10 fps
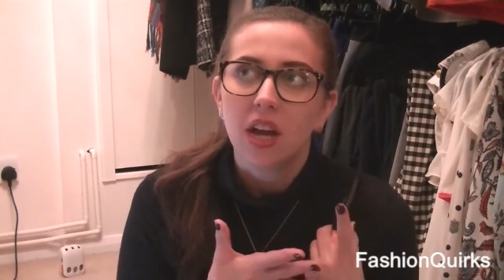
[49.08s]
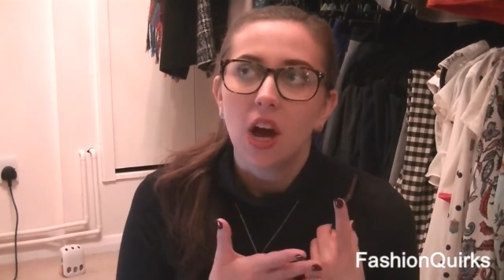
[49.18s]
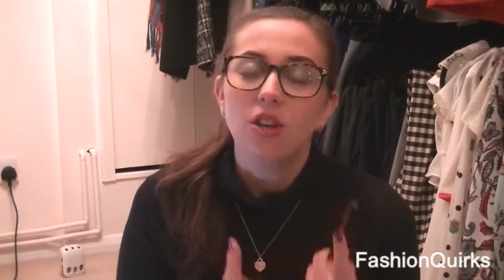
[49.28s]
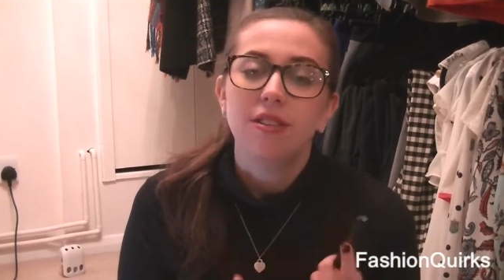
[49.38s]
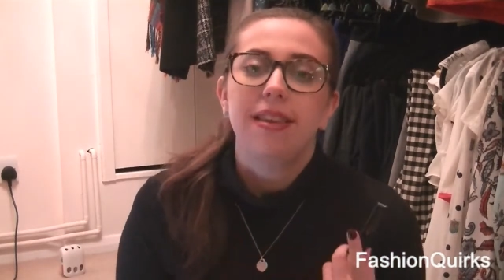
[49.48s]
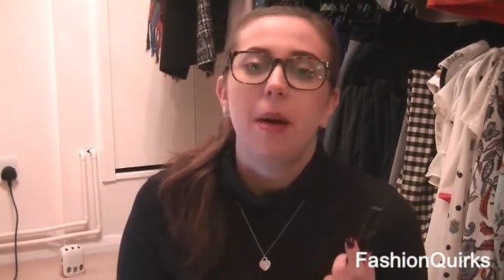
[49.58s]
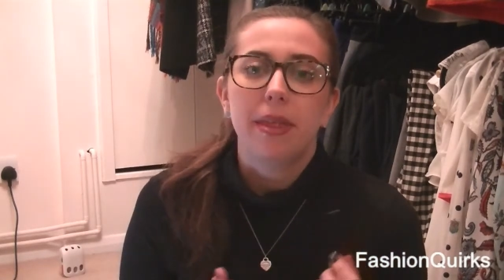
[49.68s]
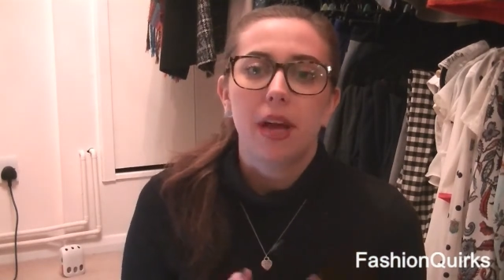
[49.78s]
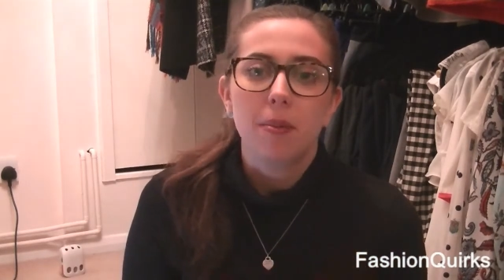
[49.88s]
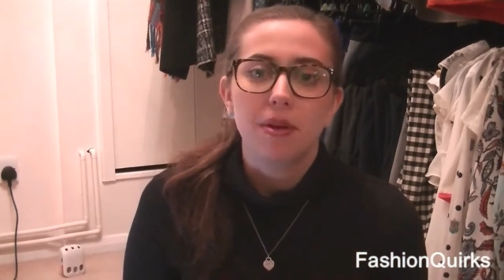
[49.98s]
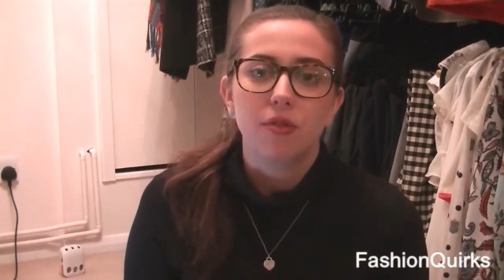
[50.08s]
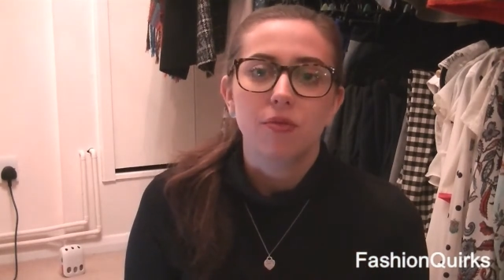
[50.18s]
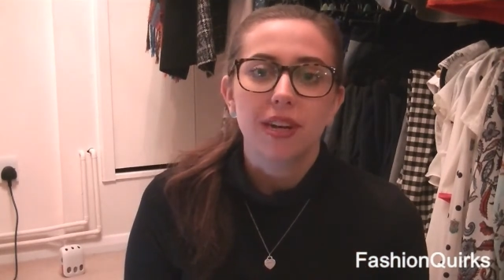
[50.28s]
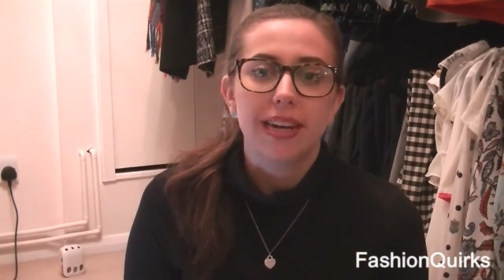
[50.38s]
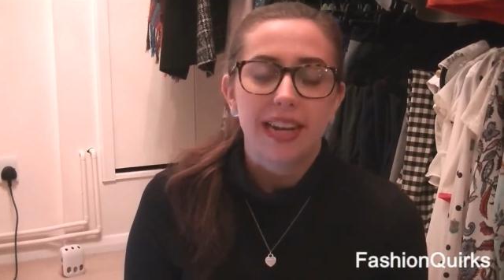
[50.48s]
understand where they're coming from,
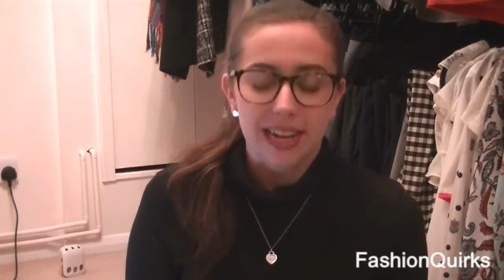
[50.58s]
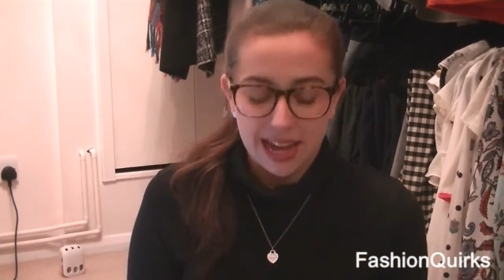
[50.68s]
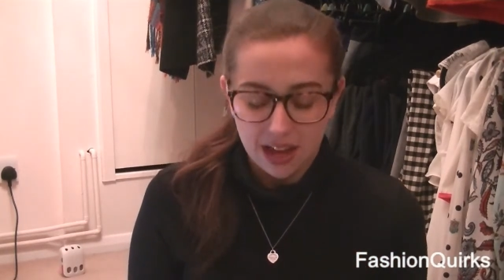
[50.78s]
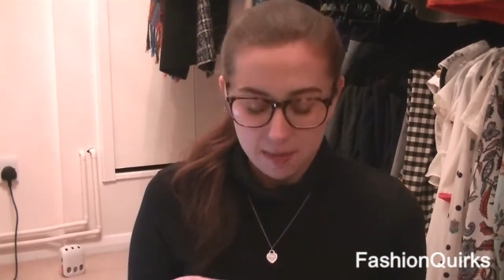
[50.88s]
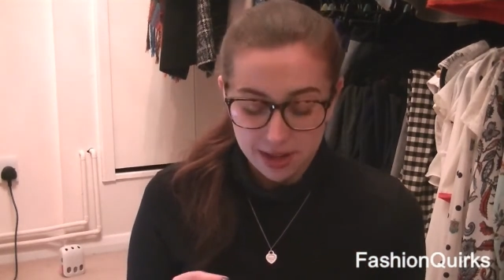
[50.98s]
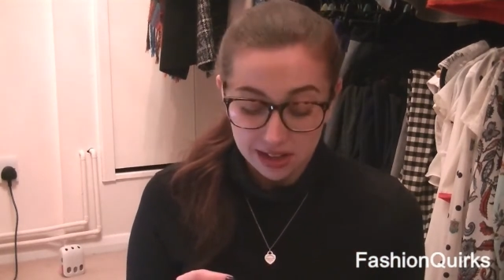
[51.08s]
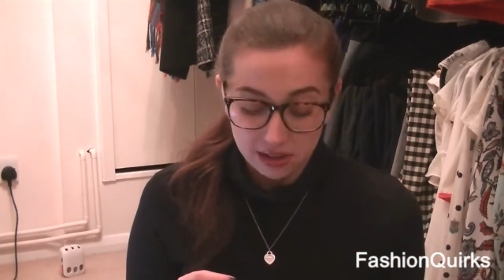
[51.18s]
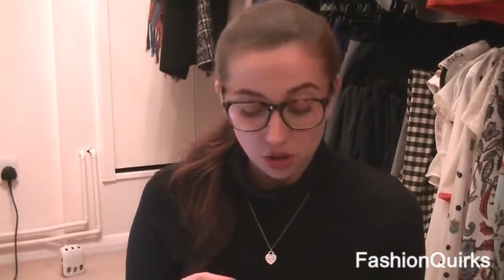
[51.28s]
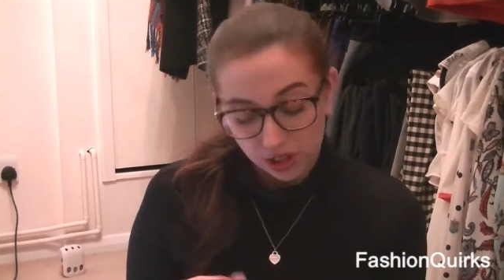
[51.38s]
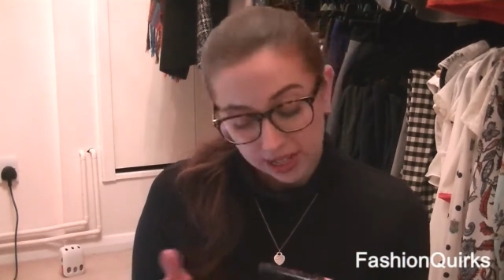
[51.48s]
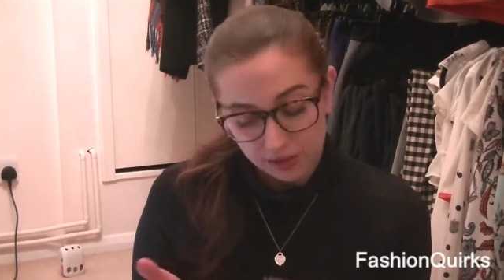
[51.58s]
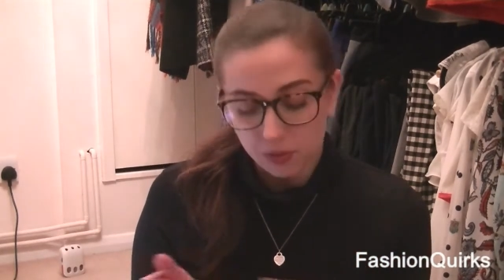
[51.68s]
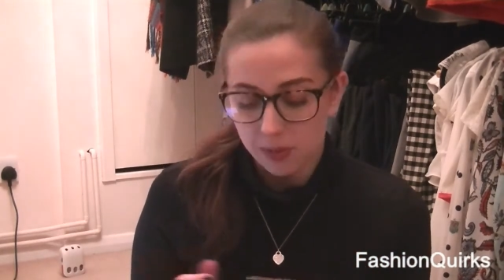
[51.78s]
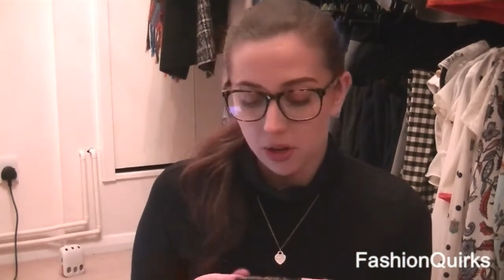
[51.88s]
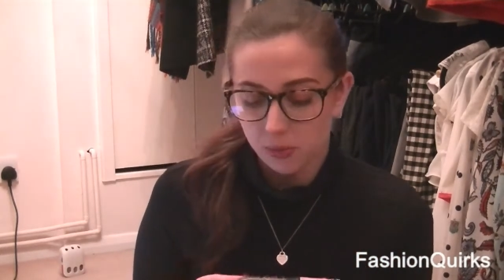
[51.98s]
really, and then look at it
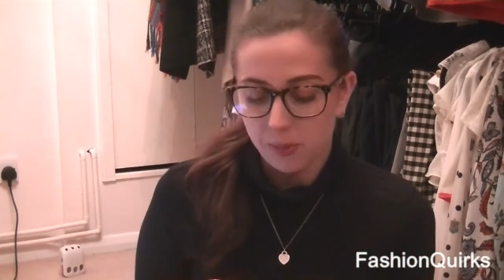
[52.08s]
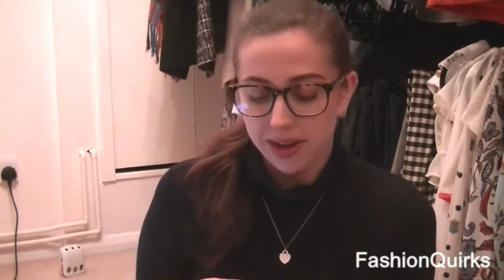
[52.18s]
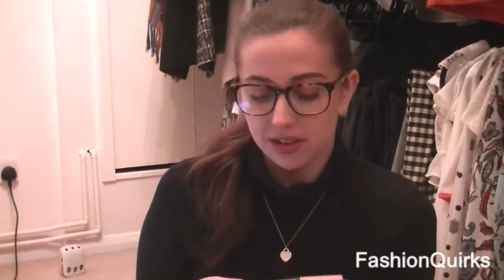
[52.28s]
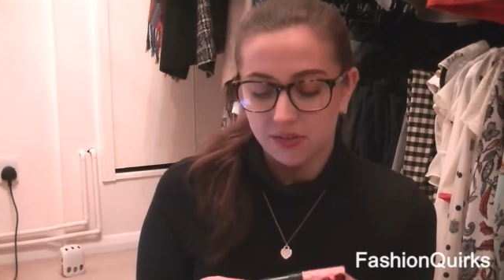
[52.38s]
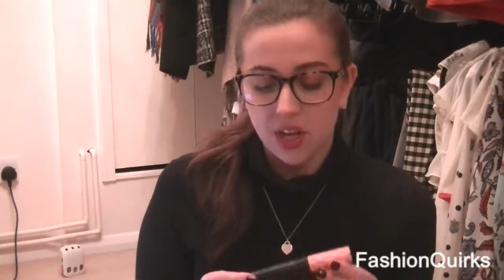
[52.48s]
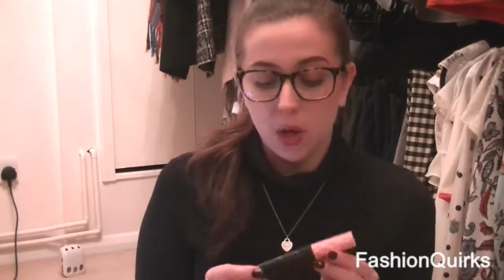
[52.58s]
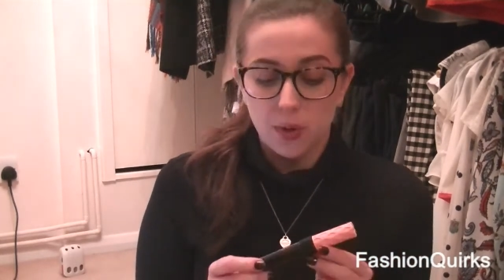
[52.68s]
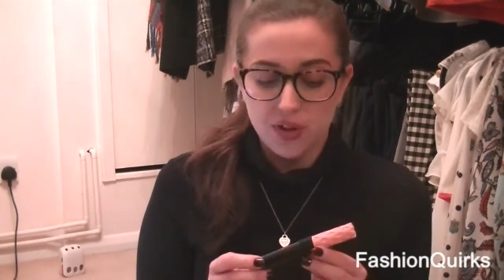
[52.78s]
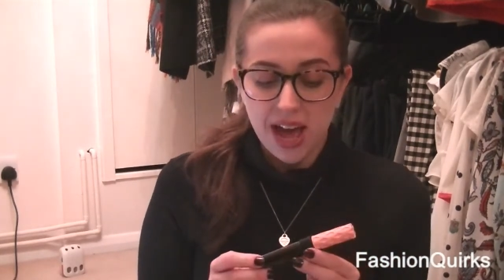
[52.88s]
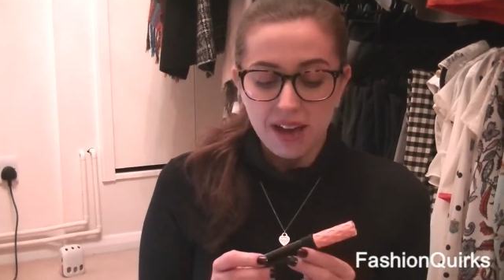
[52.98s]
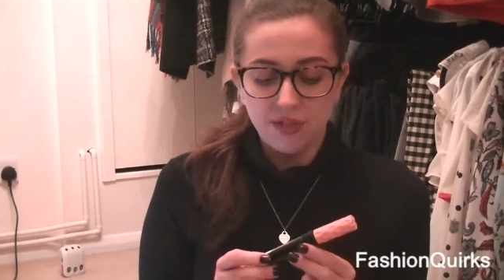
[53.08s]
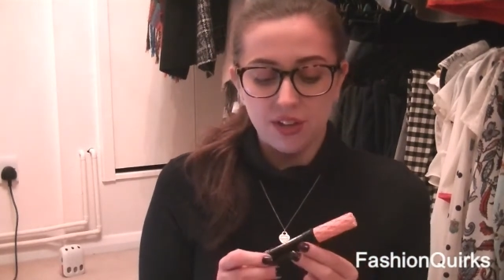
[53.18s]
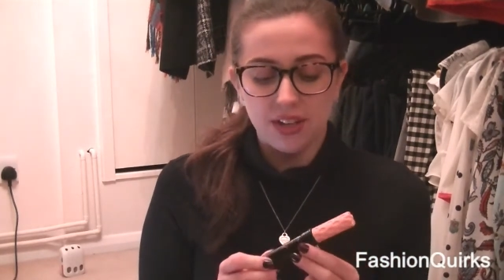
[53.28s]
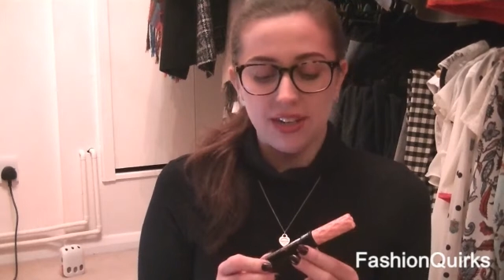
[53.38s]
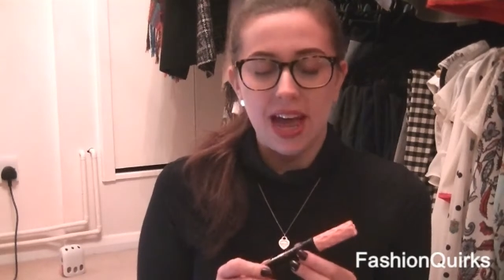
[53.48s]
from my own perspective, which I have
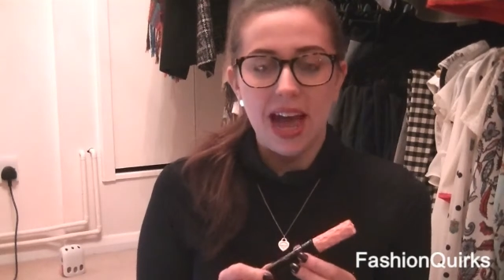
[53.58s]
done.